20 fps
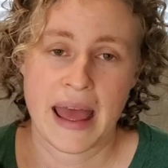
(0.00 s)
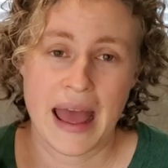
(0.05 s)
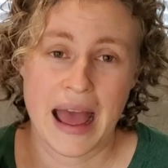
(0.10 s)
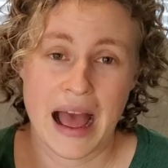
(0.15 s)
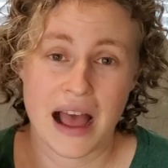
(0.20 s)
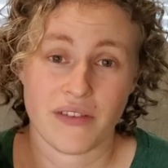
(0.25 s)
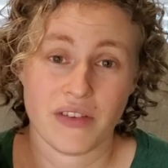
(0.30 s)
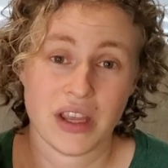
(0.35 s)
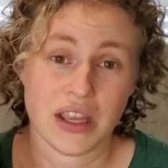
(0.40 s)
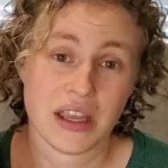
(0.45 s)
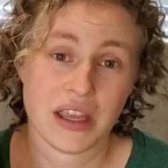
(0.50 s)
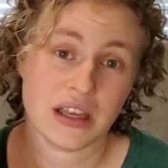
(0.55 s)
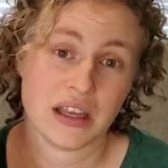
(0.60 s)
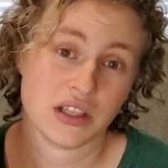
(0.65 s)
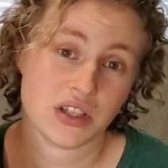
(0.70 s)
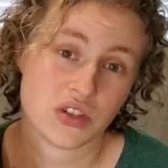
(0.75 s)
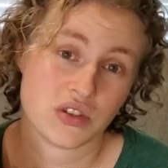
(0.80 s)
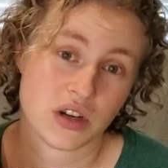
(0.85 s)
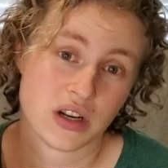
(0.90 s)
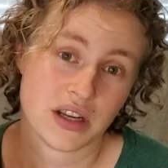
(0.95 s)
having it
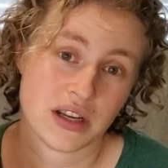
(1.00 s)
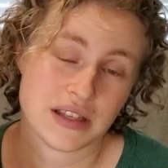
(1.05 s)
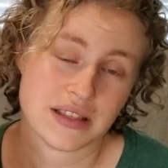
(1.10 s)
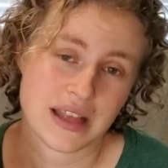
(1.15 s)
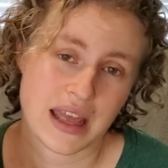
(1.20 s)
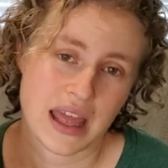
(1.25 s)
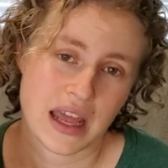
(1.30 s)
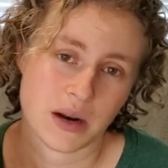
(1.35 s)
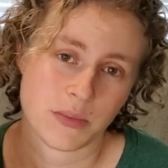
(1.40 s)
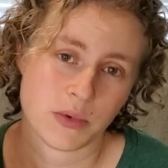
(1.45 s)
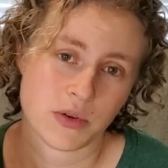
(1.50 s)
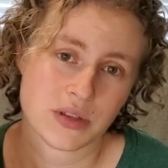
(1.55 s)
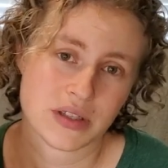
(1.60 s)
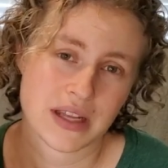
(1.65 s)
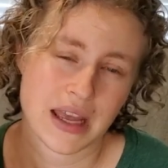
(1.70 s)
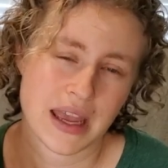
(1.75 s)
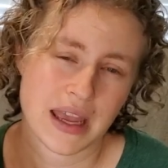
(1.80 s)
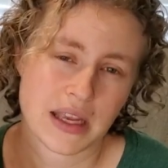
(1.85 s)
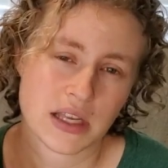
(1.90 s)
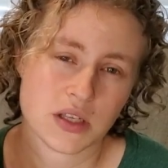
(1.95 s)
illustrated as
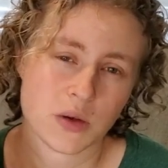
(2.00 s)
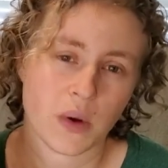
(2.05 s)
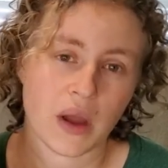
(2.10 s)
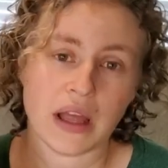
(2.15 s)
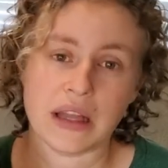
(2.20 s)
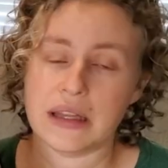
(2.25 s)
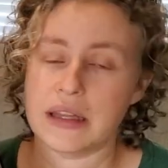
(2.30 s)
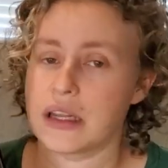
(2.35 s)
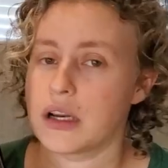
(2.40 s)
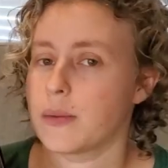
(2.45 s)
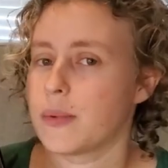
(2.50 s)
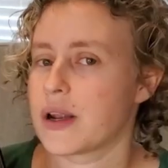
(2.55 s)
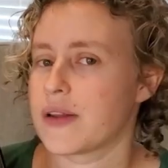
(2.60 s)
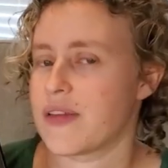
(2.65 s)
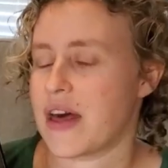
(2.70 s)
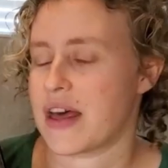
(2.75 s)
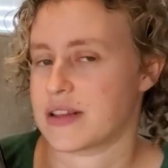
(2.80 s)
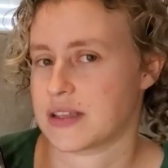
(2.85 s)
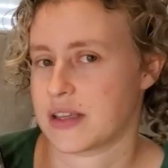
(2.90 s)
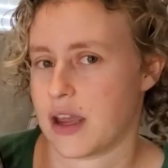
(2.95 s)
animals takes away a little bit of
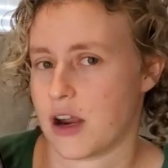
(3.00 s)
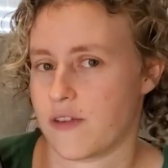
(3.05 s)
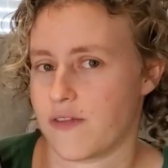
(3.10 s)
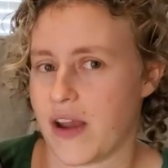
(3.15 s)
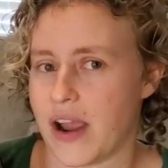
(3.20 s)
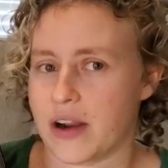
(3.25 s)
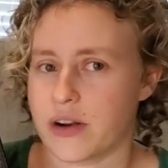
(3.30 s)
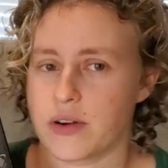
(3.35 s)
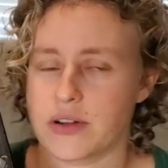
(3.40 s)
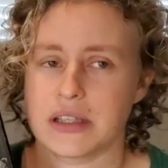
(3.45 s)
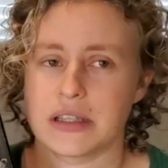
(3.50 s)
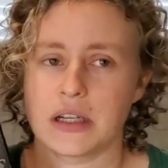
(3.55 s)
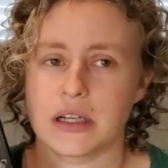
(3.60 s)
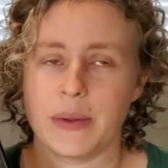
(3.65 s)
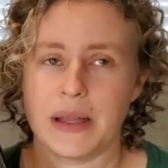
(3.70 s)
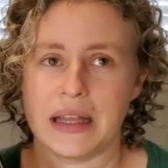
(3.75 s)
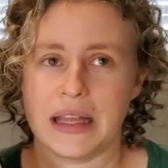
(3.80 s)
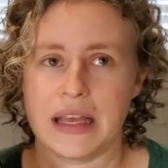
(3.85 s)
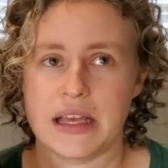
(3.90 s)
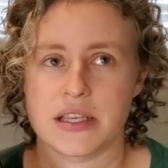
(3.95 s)
that scare factor. It's a little
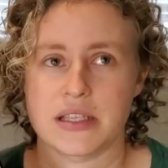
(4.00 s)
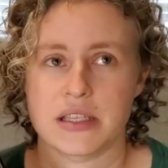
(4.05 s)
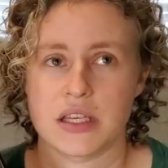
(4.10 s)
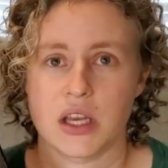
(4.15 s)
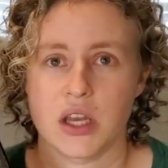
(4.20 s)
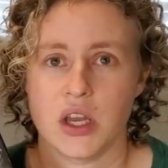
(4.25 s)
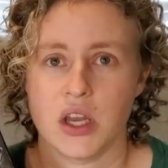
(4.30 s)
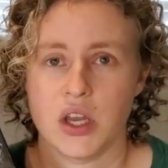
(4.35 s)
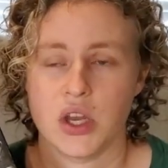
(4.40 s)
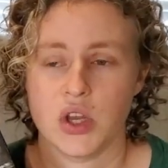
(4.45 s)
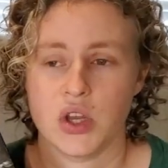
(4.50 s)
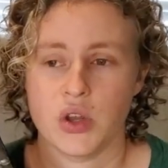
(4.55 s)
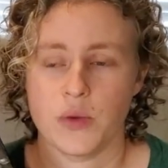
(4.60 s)
bit less